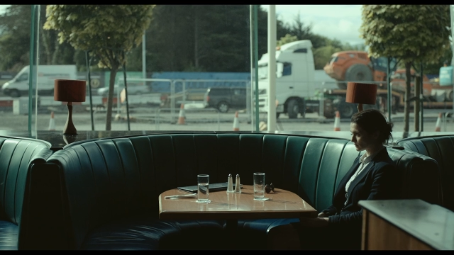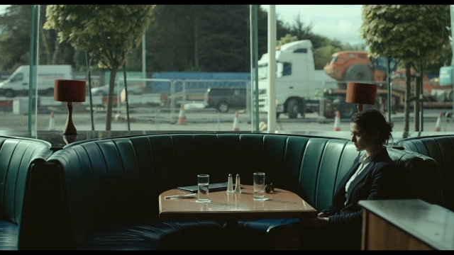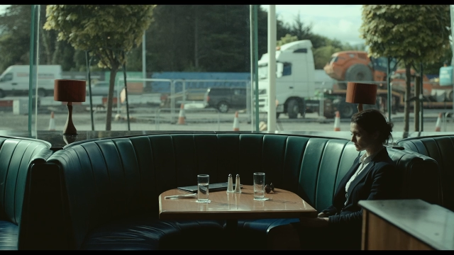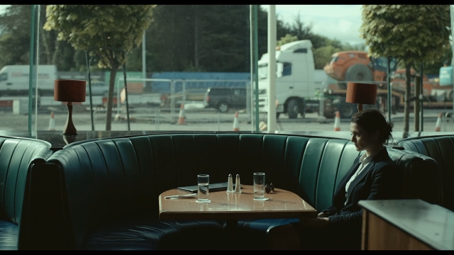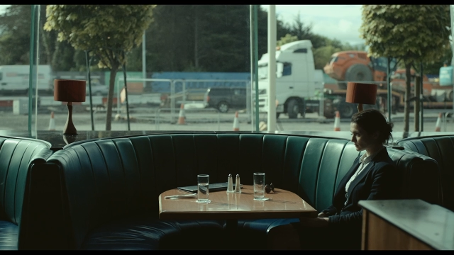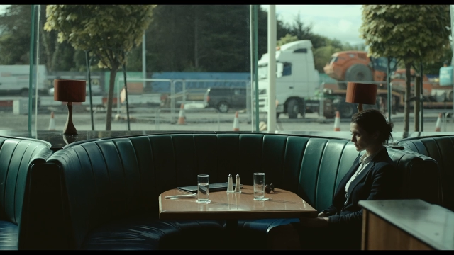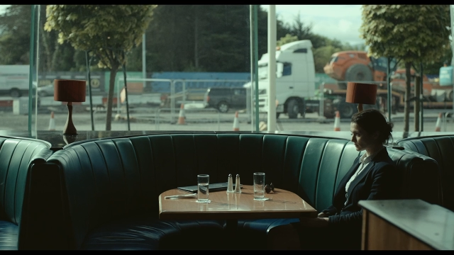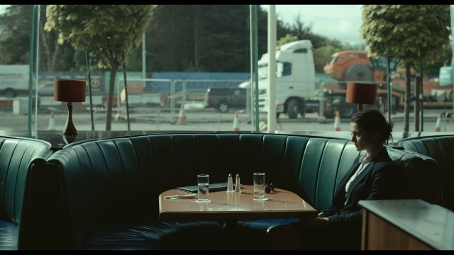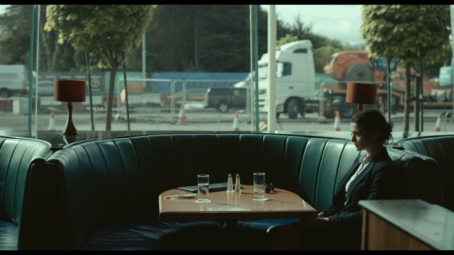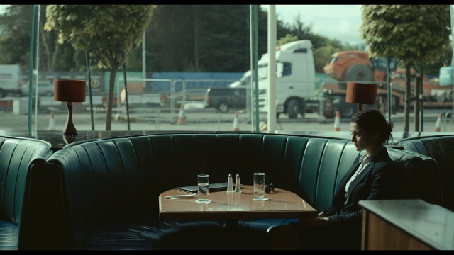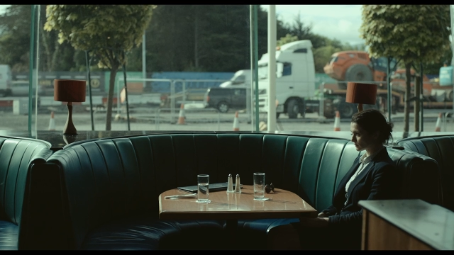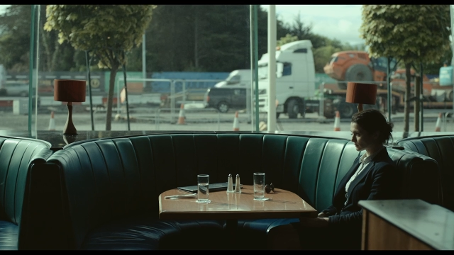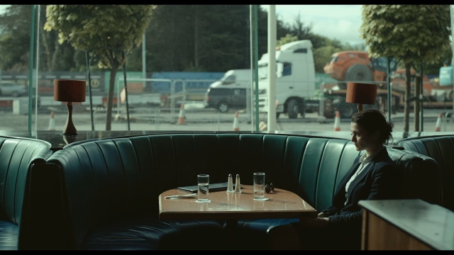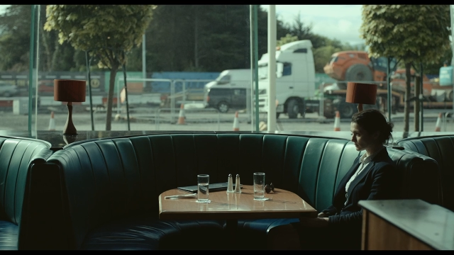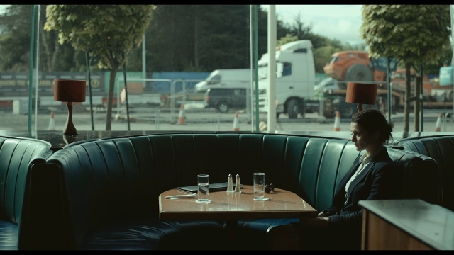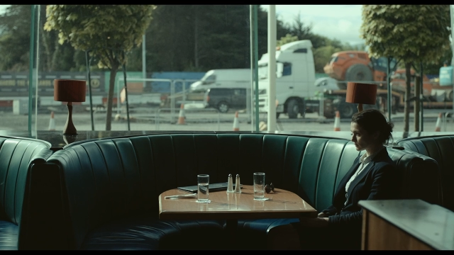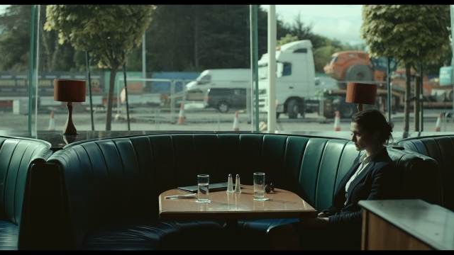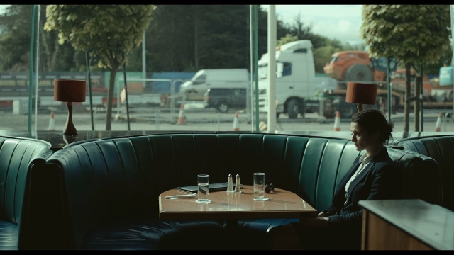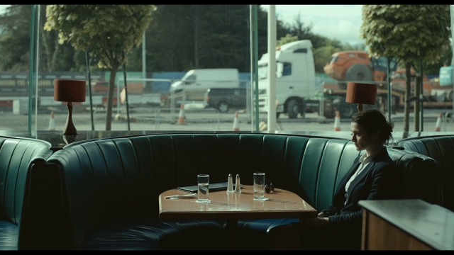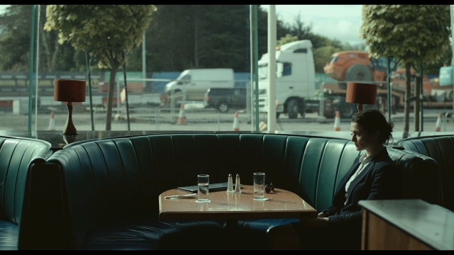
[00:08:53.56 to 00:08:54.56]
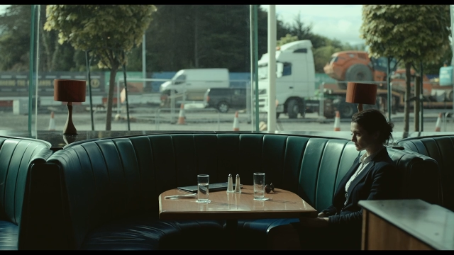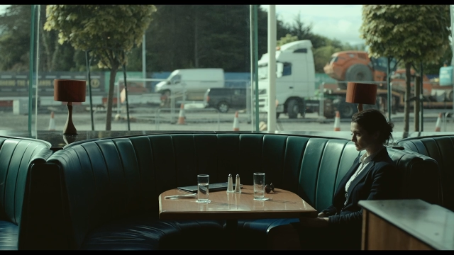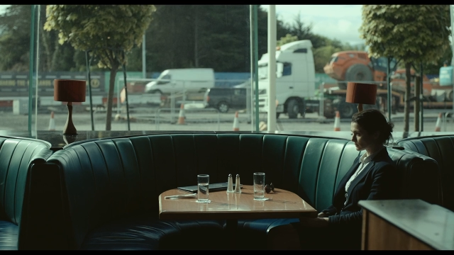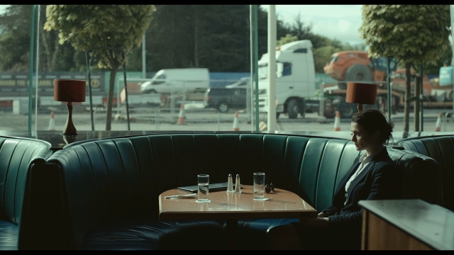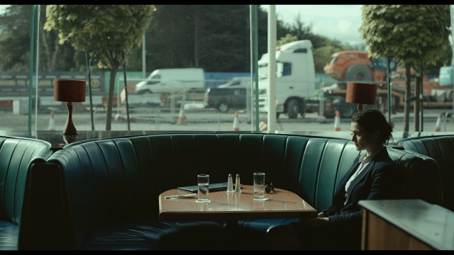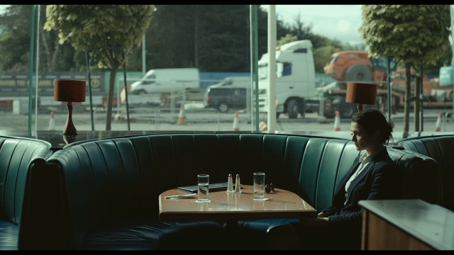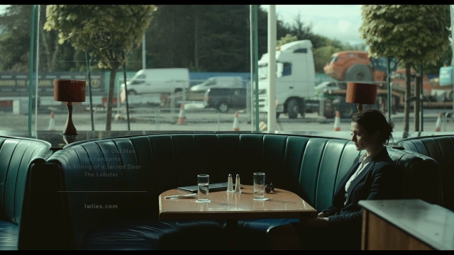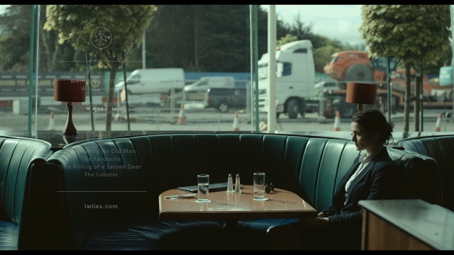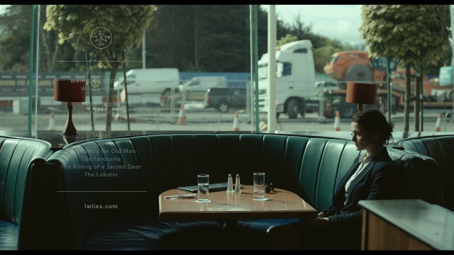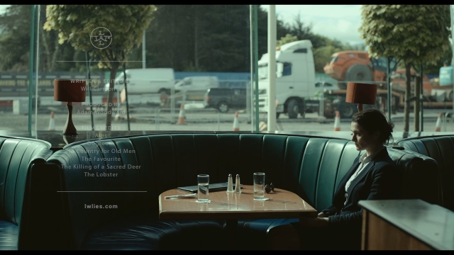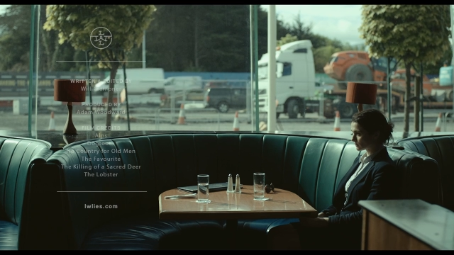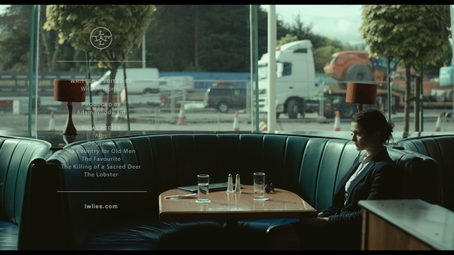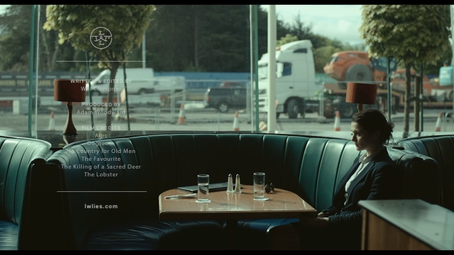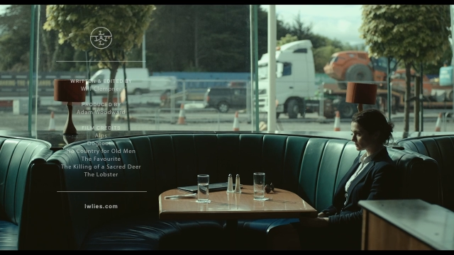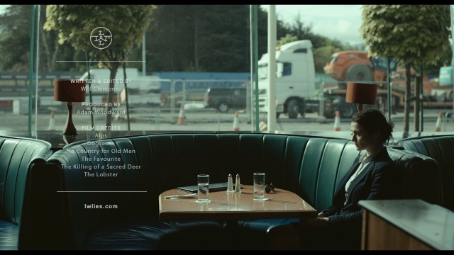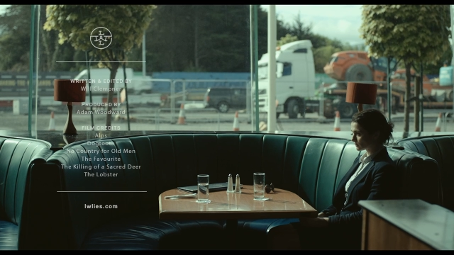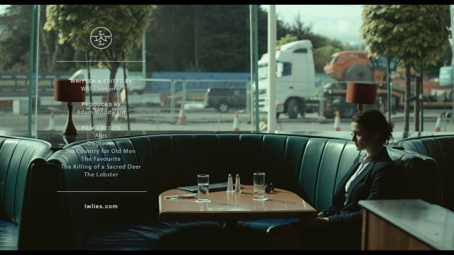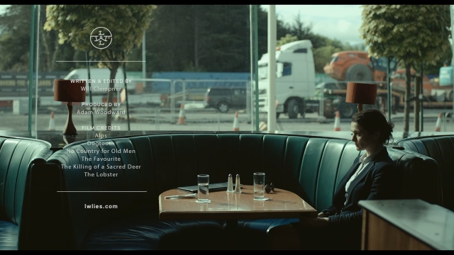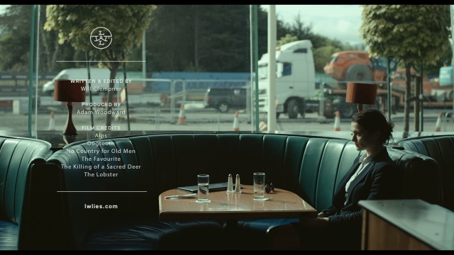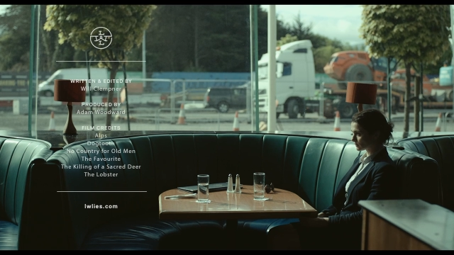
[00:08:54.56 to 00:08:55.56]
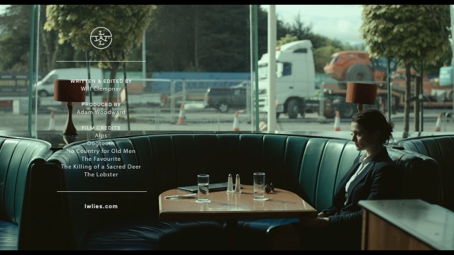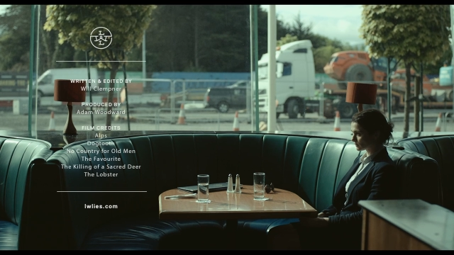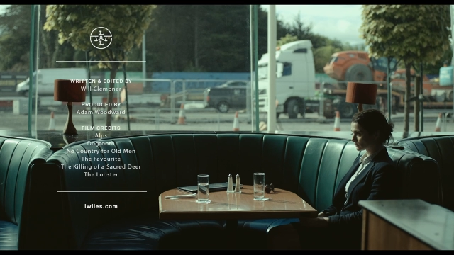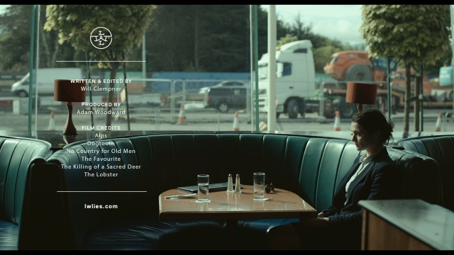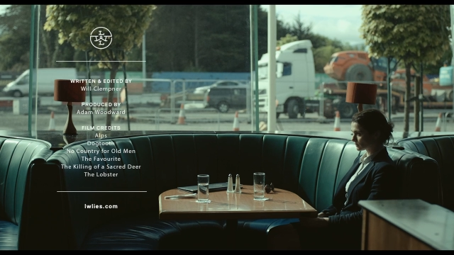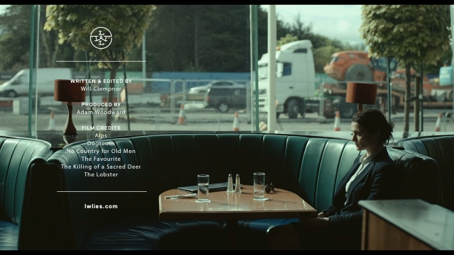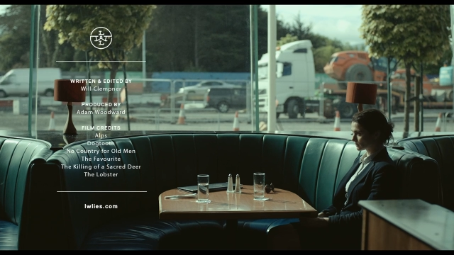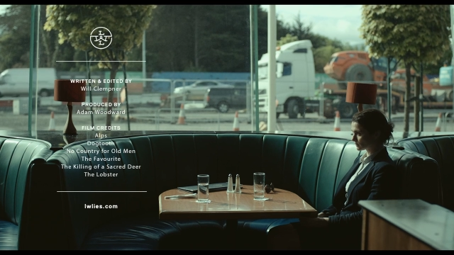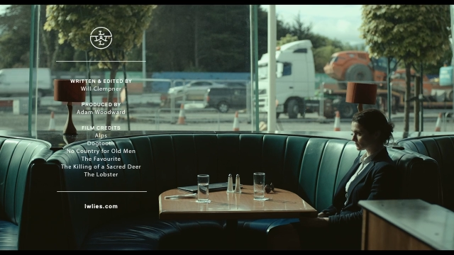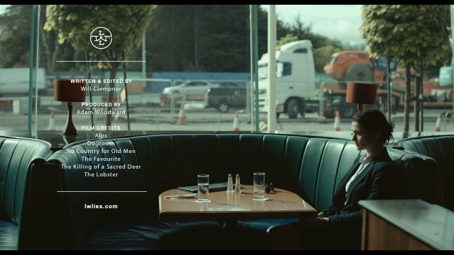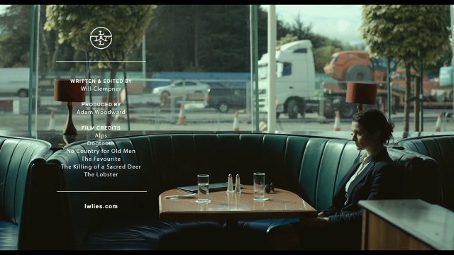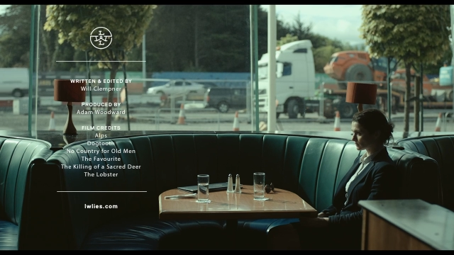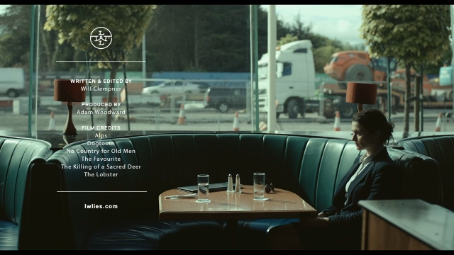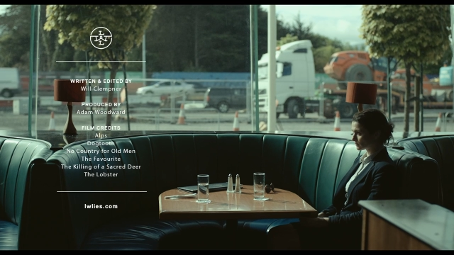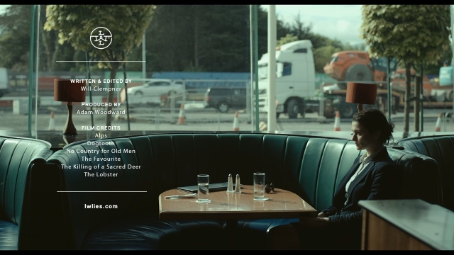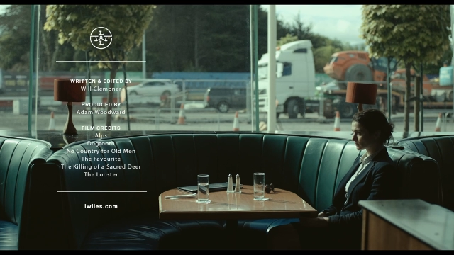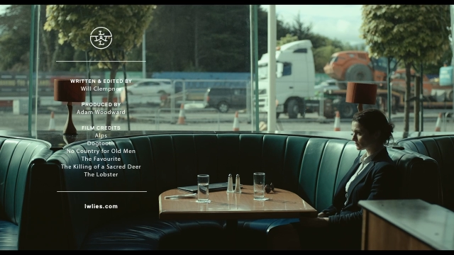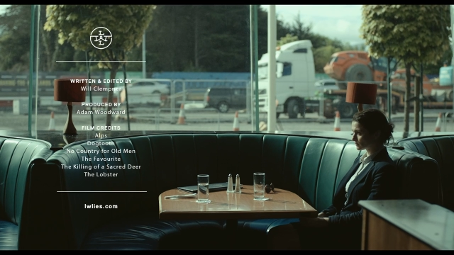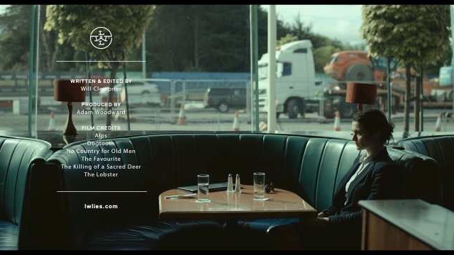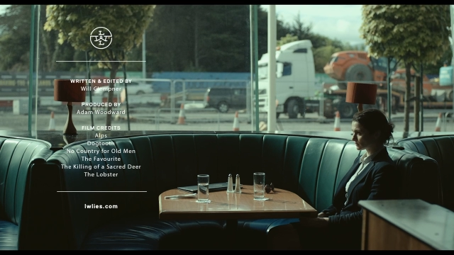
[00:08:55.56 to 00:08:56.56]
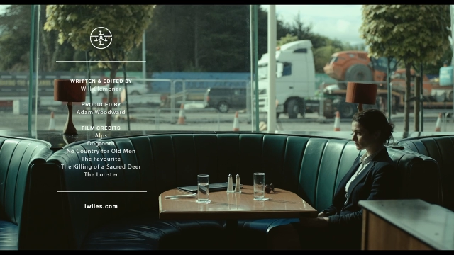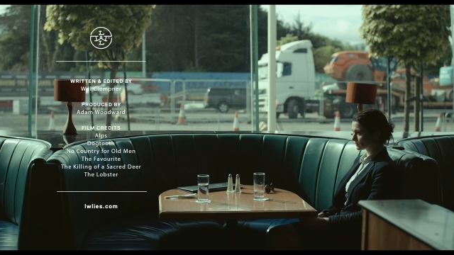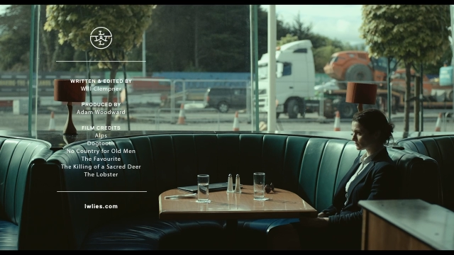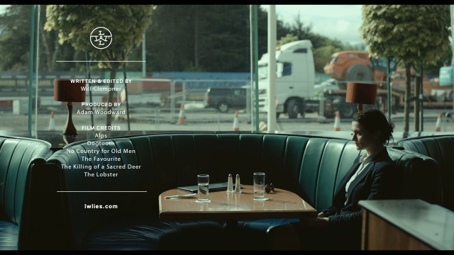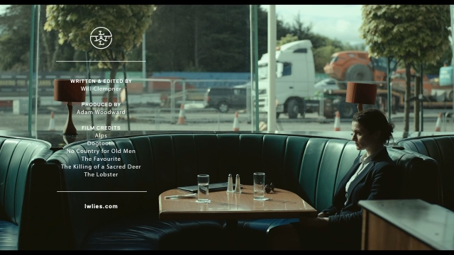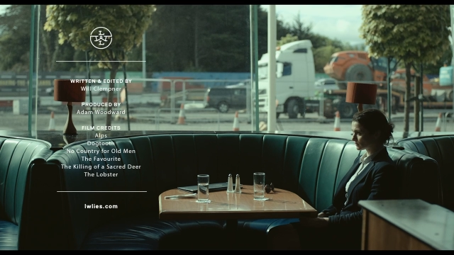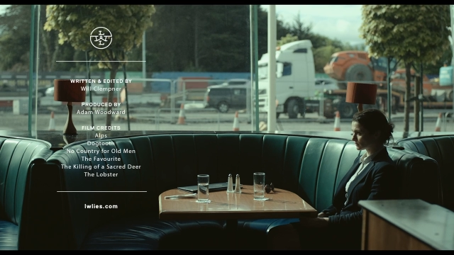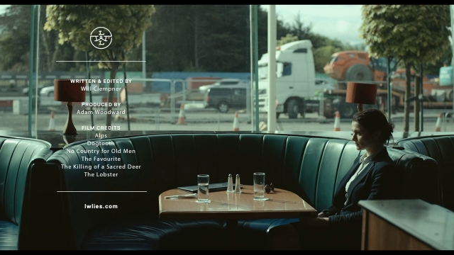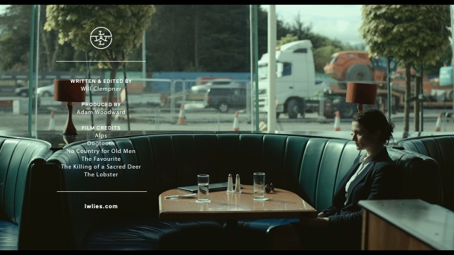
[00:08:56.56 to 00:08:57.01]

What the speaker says: No face is visible, so there are no lips to read.